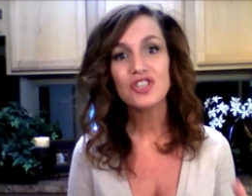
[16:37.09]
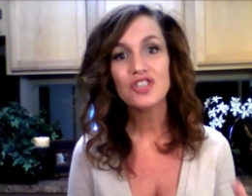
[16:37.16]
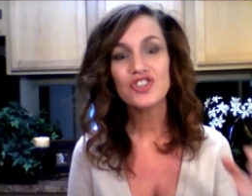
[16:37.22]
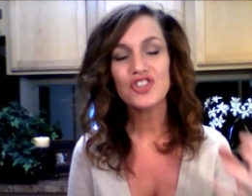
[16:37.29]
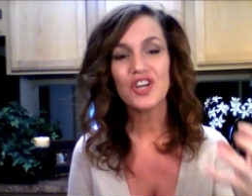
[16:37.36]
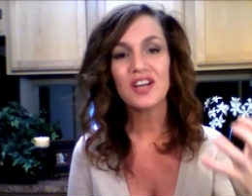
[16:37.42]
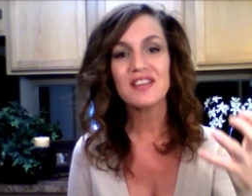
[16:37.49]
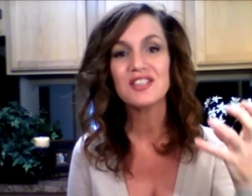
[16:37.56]

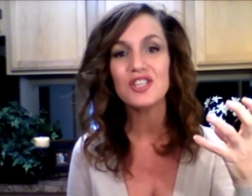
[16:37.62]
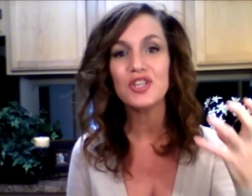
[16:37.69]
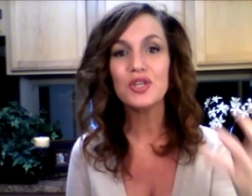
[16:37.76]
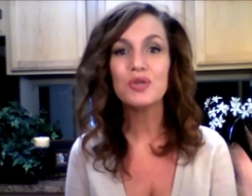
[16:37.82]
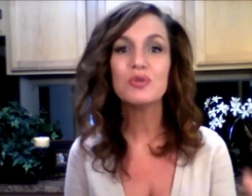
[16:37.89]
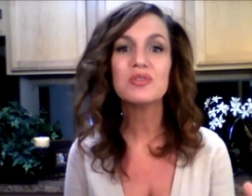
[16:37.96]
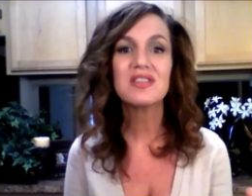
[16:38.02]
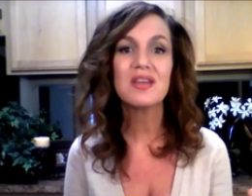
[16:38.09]
Just
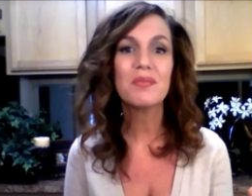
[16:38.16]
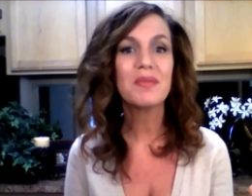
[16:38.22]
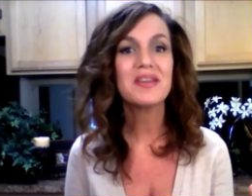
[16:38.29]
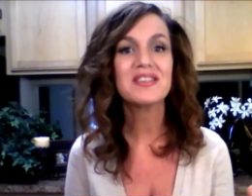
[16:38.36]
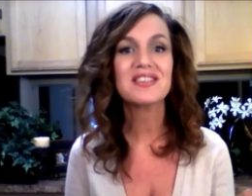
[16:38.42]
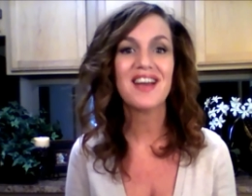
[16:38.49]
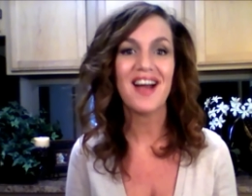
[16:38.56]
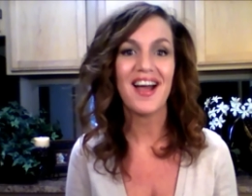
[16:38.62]
use them
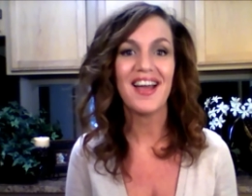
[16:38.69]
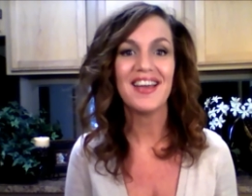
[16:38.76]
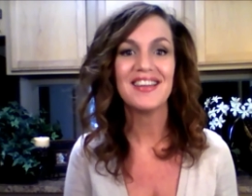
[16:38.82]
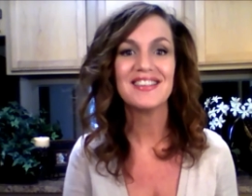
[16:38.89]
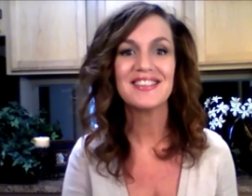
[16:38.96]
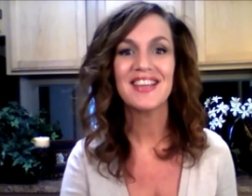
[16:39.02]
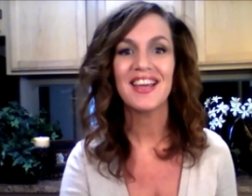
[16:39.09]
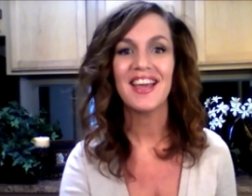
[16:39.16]
as guides.